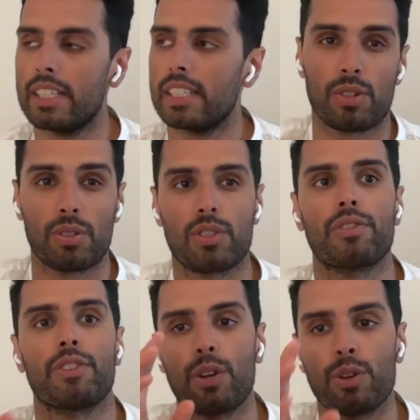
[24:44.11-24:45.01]
So
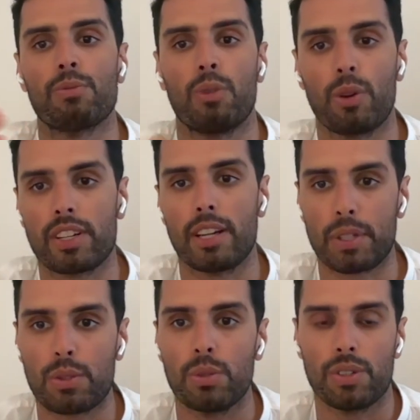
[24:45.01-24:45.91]
for those
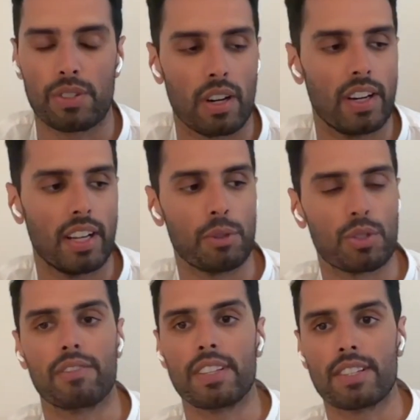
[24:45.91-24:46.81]
prototyping tools, sorry, I'm
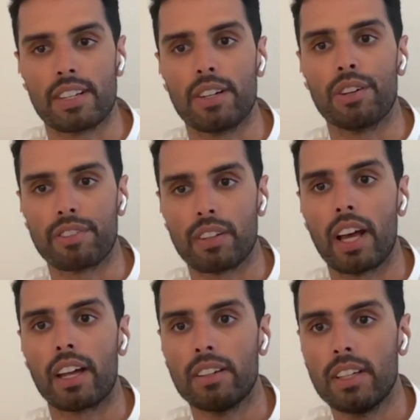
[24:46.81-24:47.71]
using V0 for that.